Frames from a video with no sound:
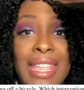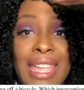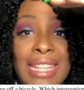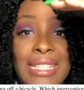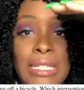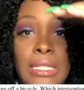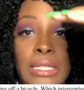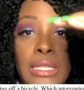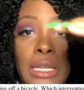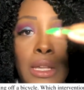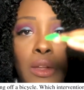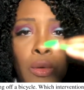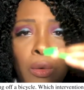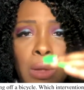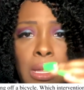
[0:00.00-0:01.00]
it
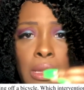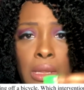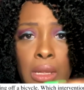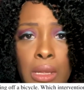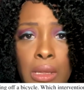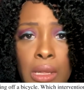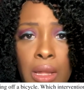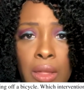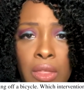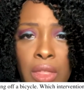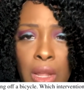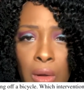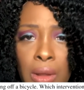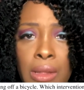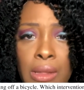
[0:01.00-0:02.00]
decreases
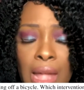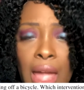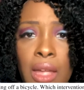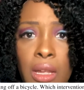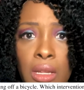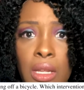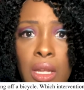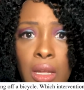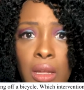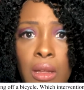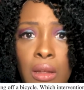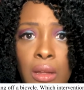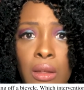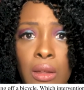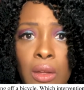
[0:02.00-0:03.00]
their anxiety
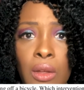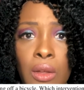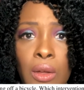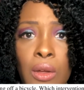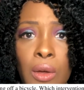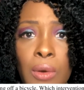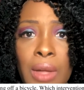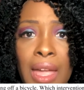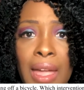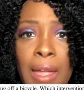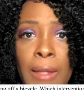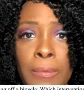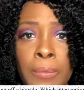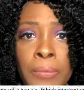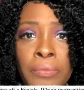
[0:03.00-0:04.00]

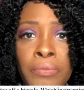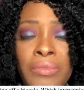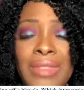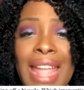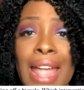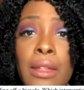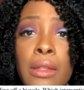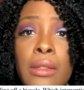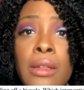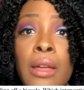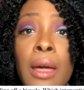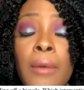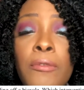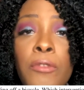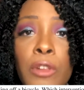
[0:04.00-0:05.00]
okay? That is
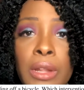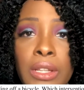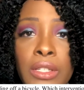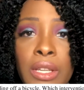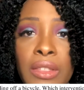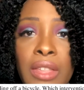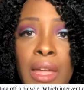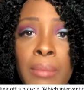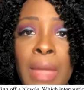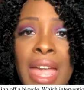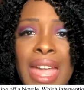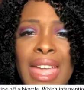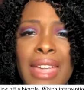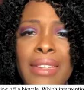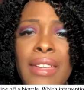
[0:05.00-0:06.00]
comforting to them.
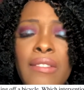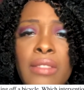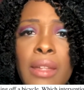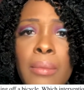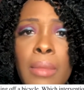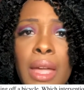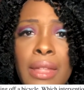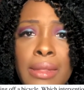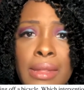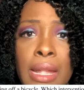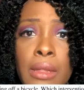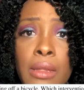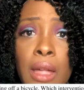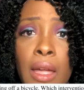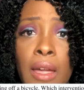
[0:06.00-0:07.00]
It gives them a
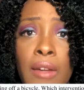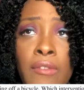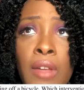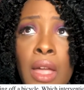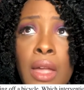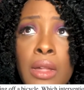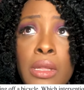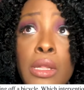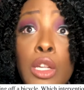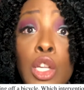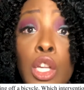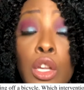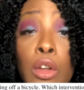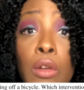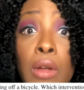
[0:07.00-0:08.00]
sense of
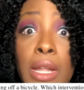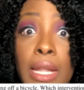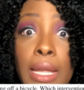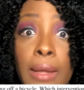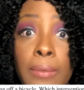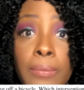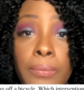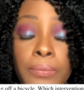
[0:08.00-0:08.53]
security.